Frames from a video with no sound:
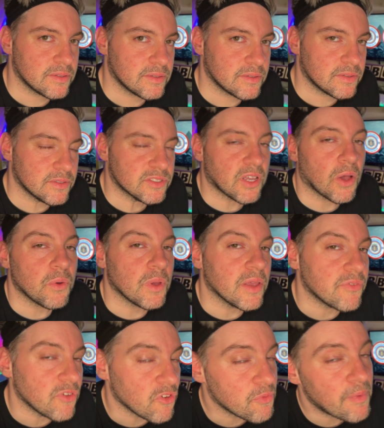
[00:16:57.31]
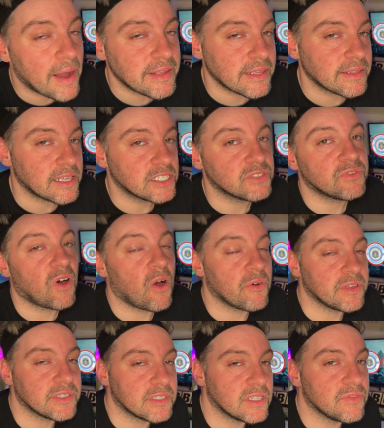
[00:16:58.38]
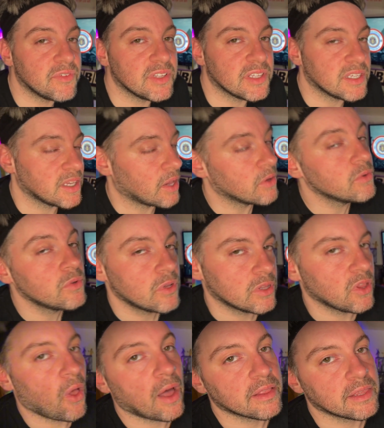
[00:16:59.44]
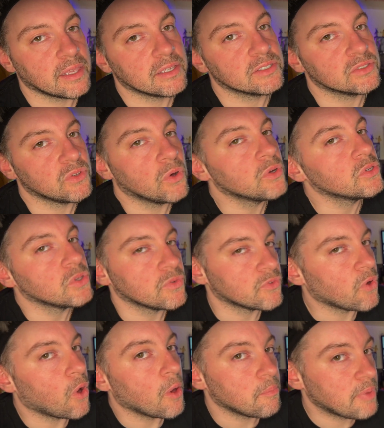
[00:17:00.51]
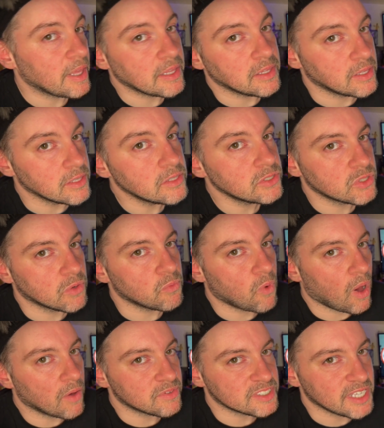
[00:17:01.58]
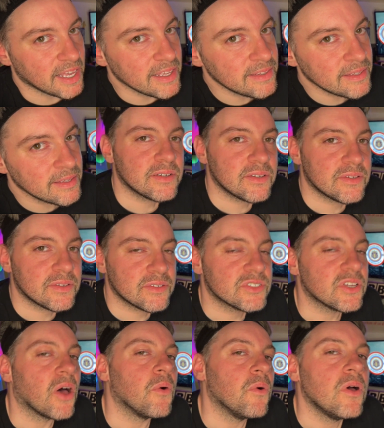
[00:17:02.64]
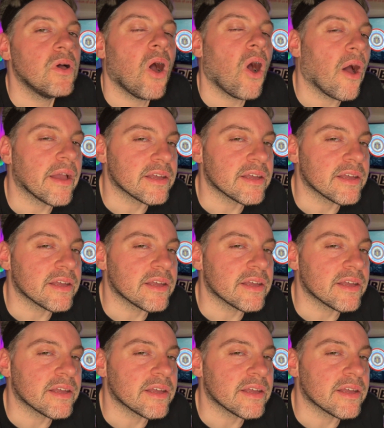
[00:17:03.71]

So if you've made it this far into the video, likely as not you've got opinions on what I've said, so I